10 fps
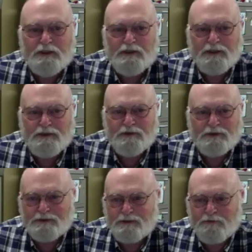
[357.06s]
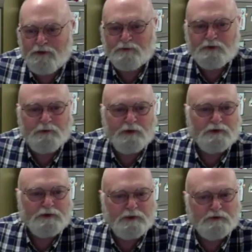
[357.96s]
And you'll get to develop some of your
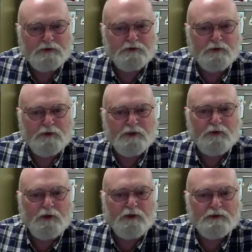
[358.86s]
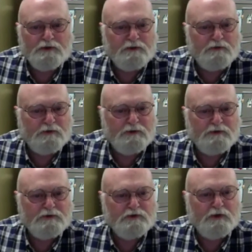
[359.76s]
skills and certainly awareness of the
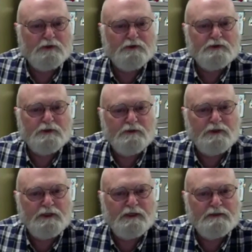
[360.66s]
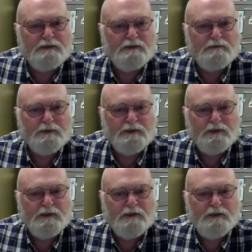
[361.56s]
struggles that uh,
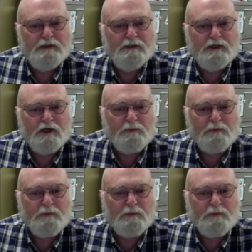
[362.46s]
are